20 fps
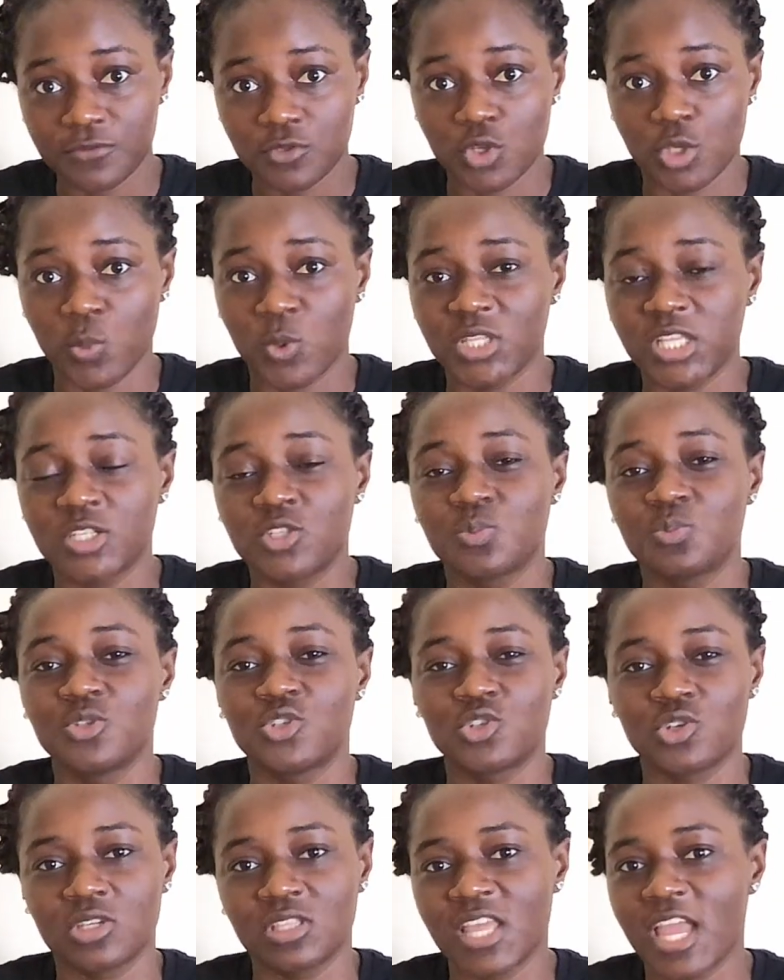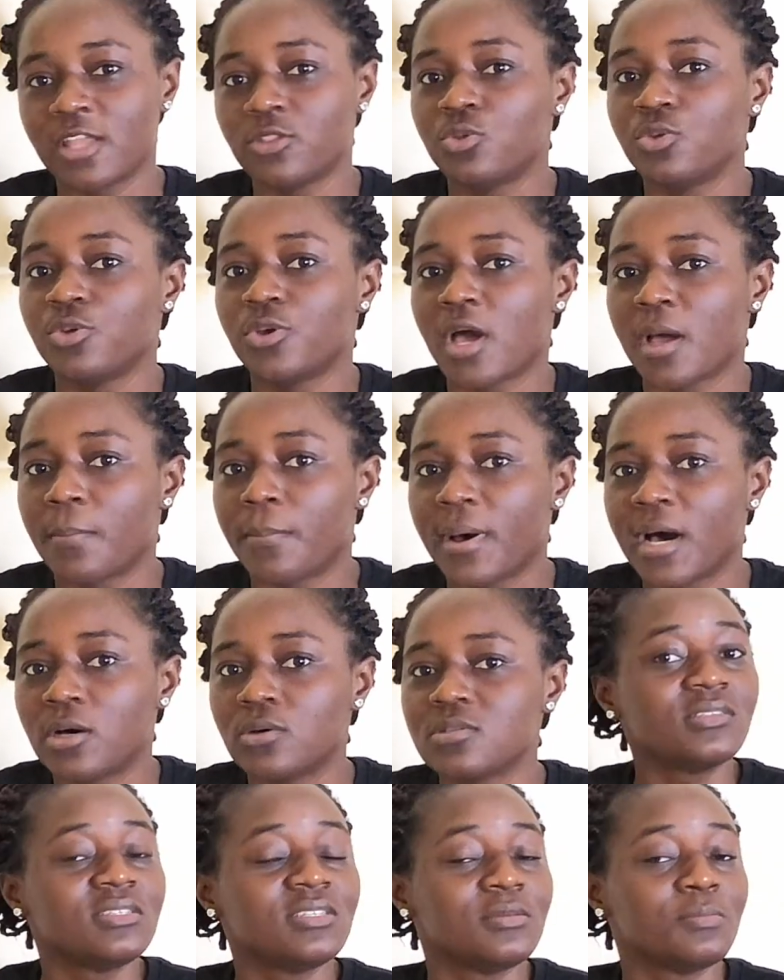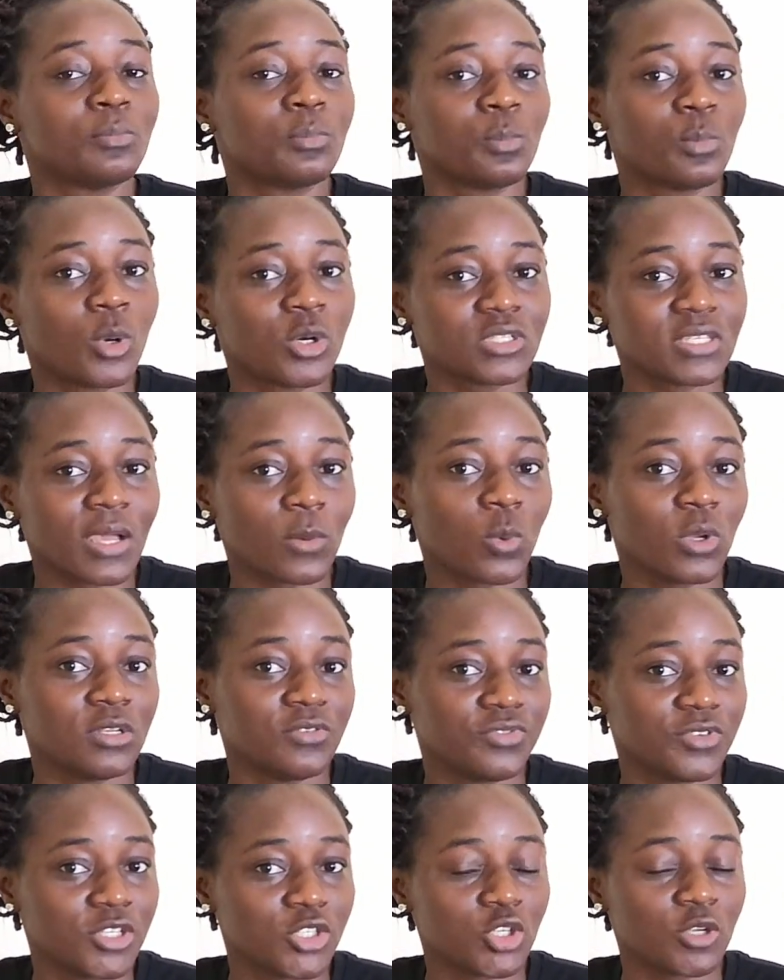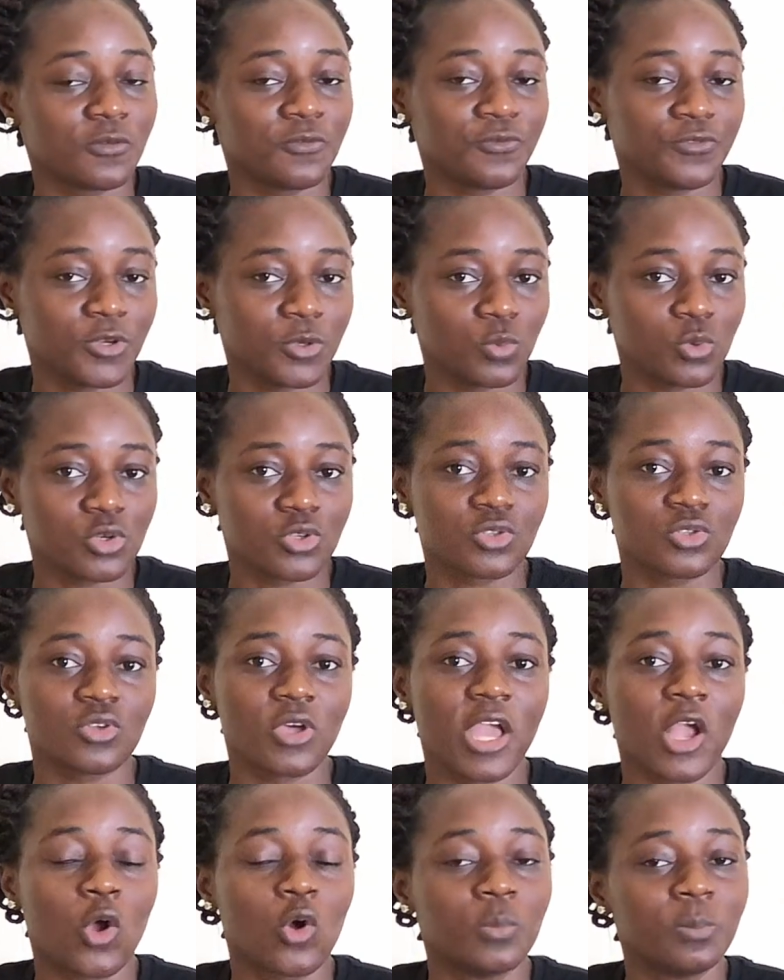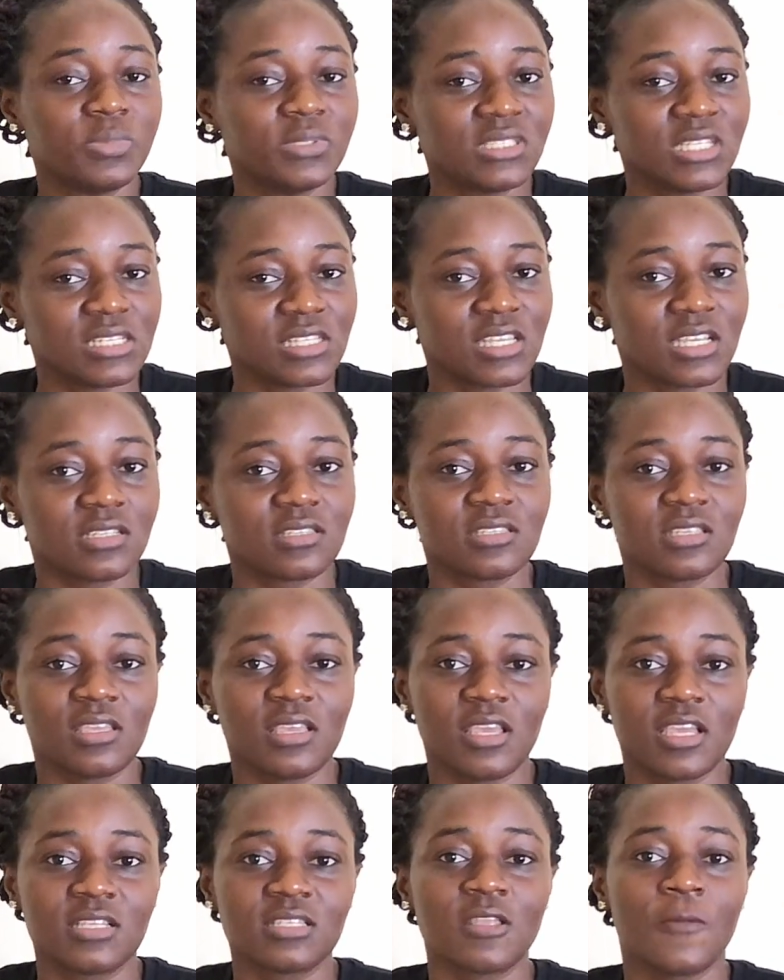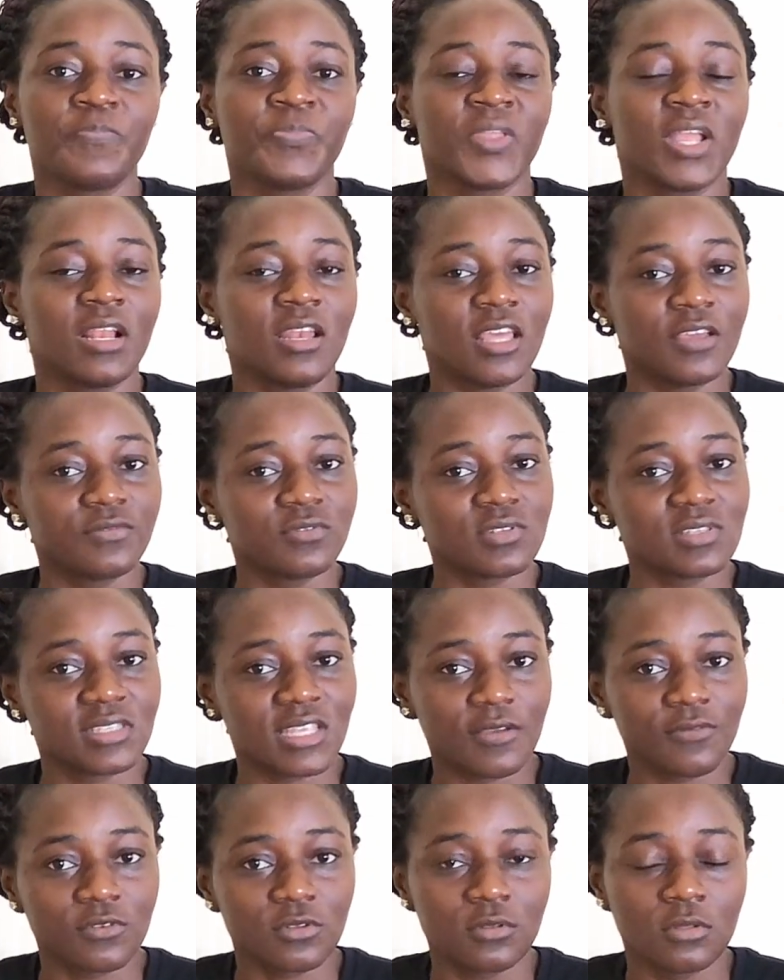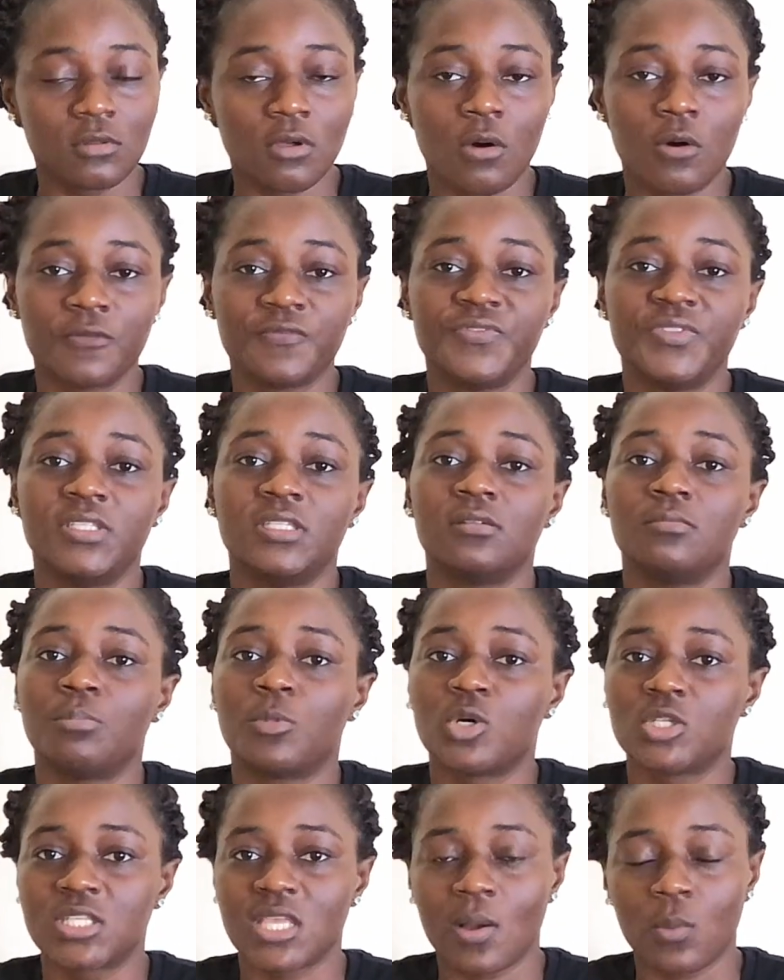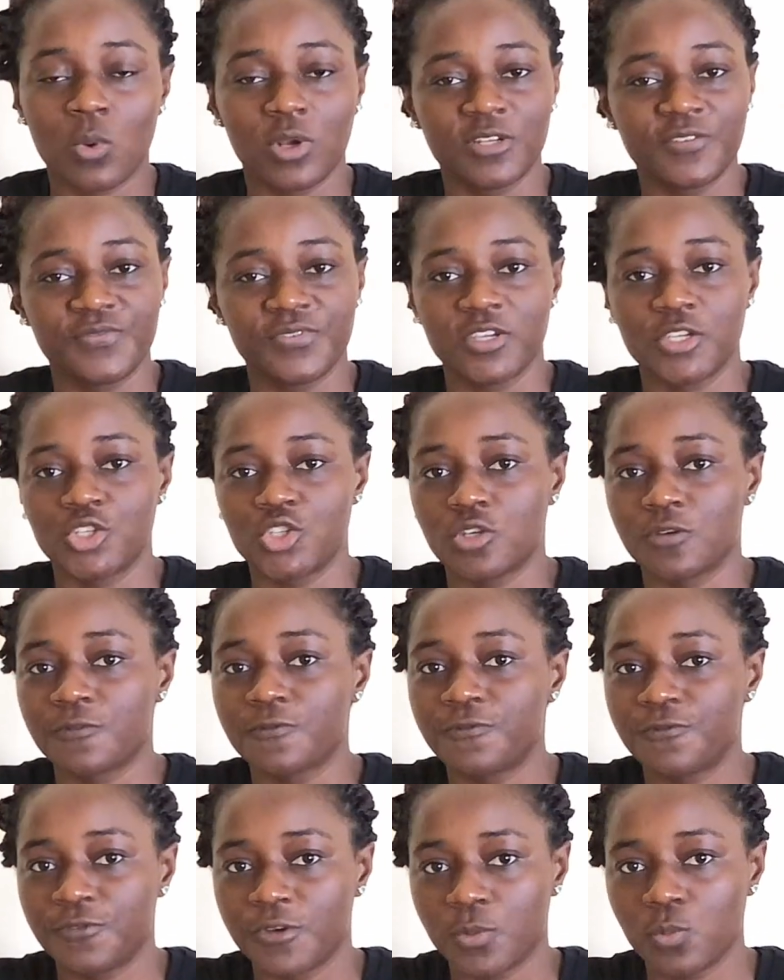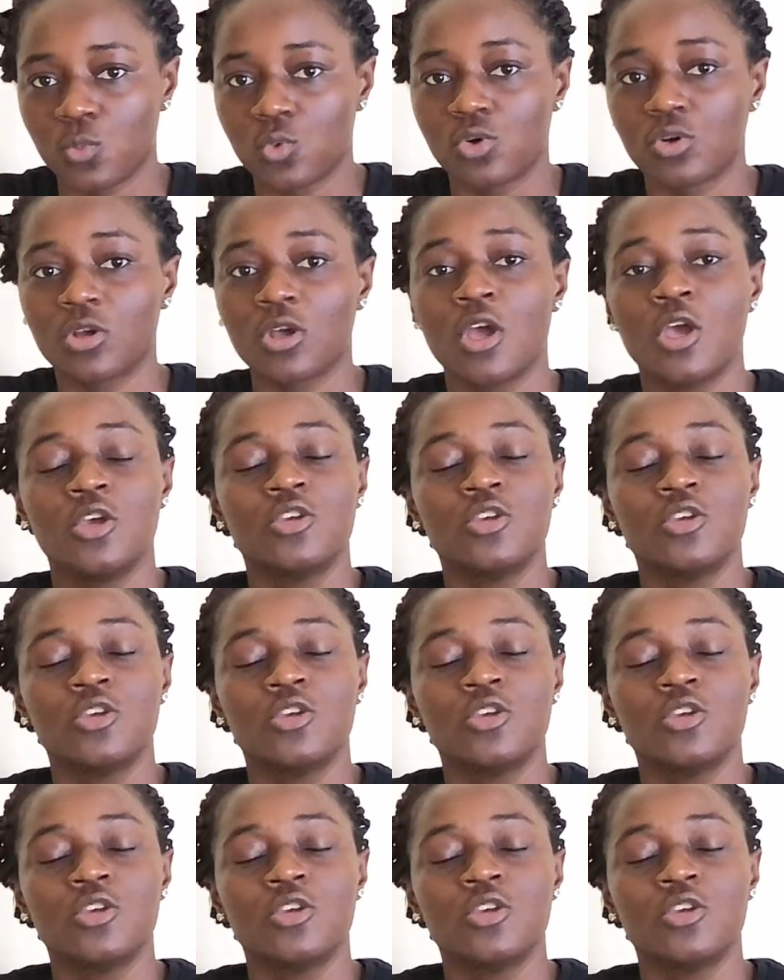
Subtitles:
So he wanted to be sure that I knew about the Malta Qualification Framework. So I completed and said, yes, level 7 of the Malta Qualification Framework.